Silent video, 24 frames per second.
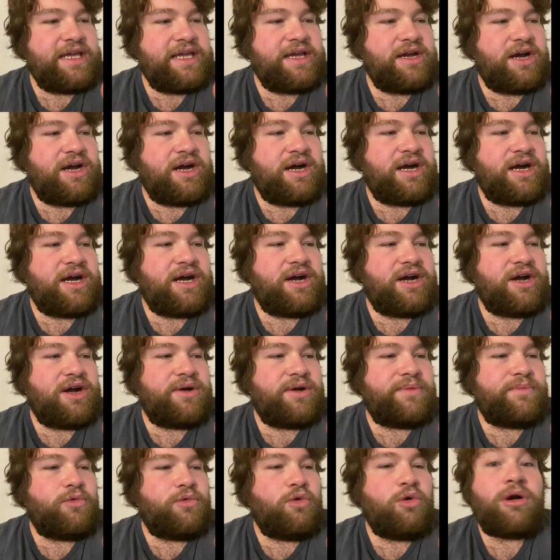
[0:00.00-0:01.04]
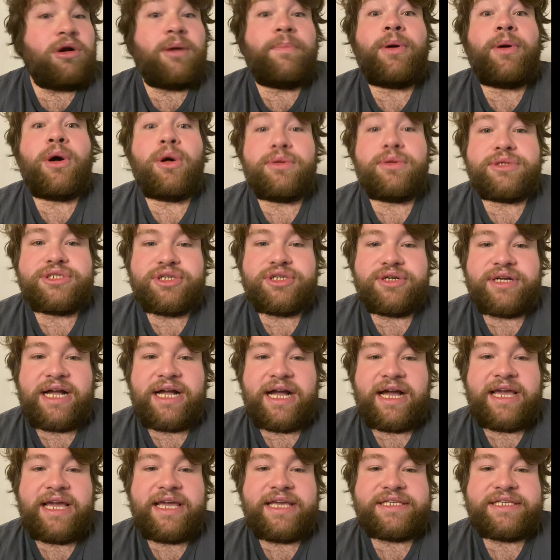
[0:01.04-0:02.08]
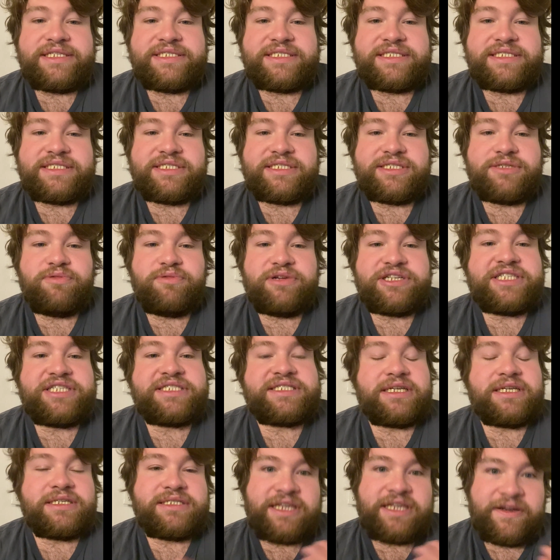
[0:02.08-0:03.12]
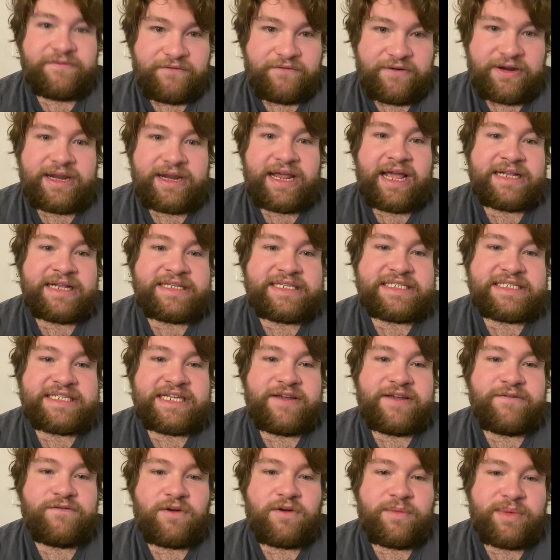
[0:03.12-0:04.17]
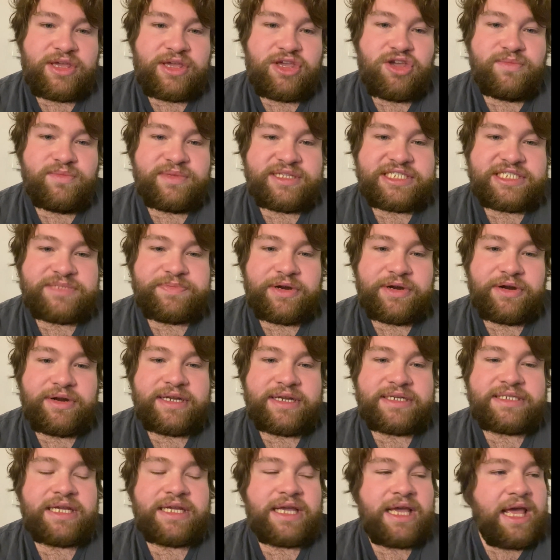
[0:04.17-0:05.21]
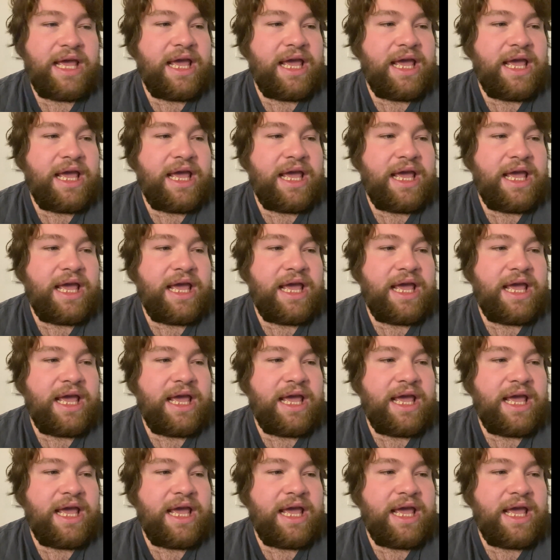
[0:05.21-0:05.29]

uh, or a poltergeist, which is a different entity from a human spirit,